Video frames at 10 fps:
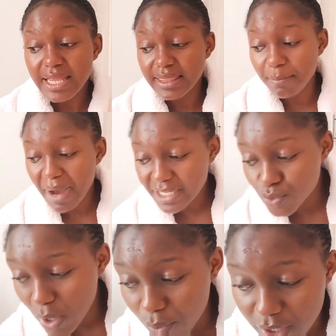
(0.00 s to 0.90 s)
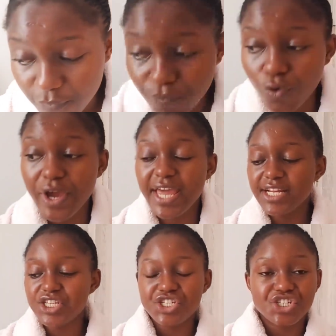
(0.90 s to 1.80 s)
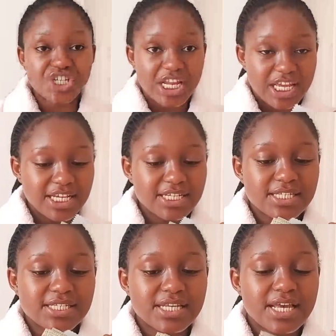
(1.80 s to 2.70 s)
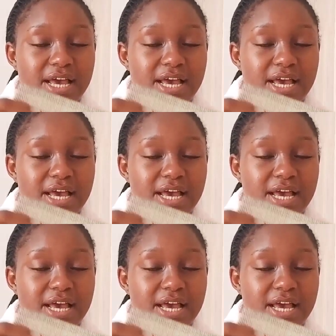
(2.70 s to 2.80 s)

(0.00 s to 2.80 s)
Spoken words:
The mats were going for 80 shillings